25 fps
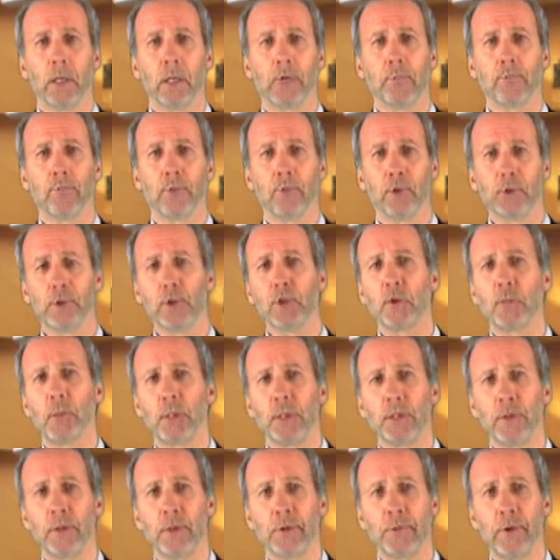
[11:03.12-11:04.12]

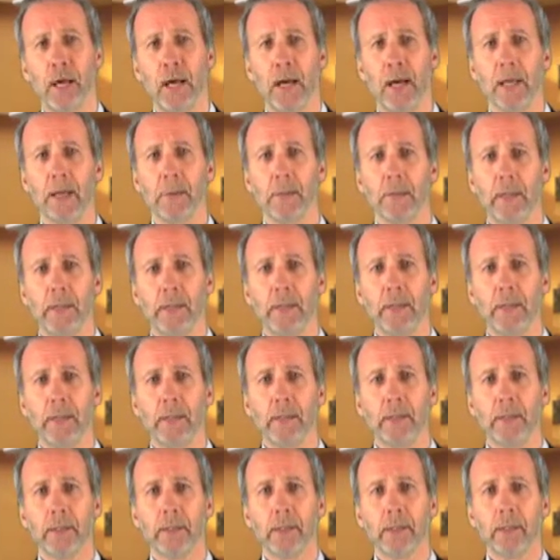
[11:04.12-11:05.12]
infringements of IP
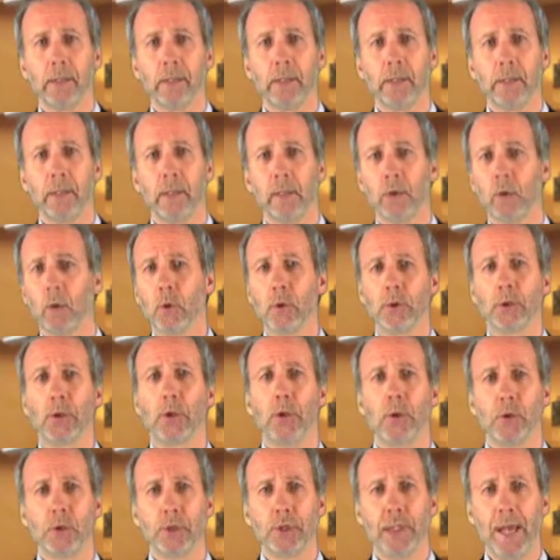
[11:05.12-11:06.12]
can cause
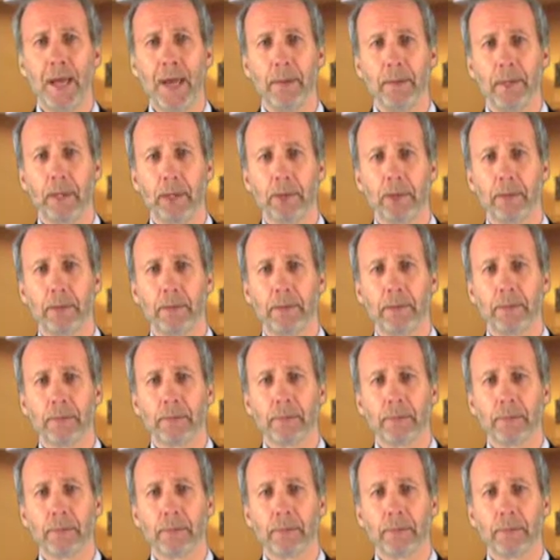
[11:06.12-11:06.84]
huge damage.